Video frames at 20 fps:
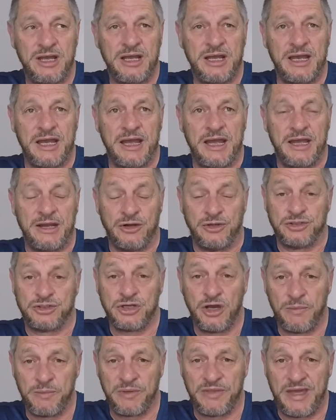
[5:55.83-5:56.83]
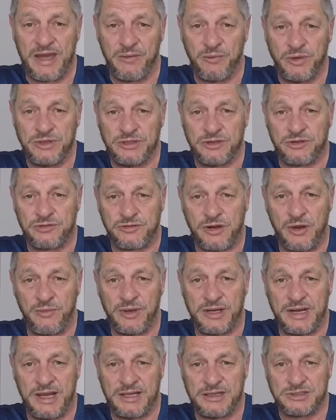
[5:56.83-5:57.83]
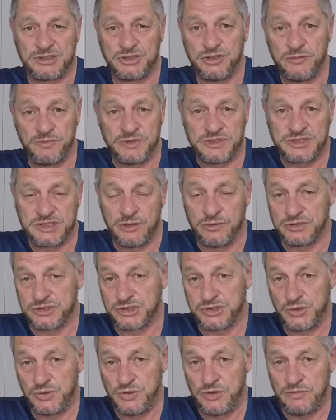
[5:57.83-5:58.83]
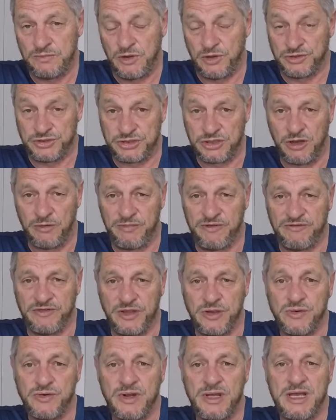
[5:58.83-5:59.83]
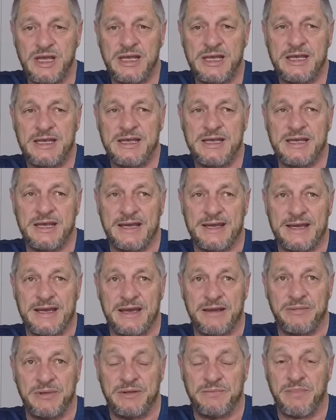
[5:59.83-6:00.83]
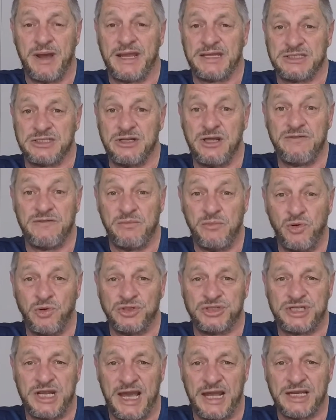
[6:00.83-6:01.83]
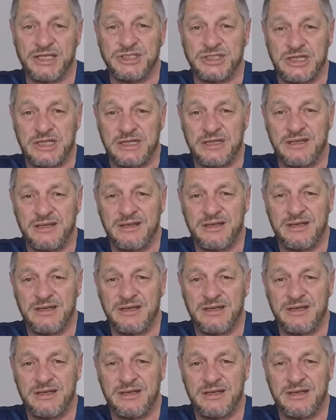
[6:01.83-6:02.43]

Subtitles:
And on top of that, when you throw in a supercell storm on top of you, it makes it even more challenging.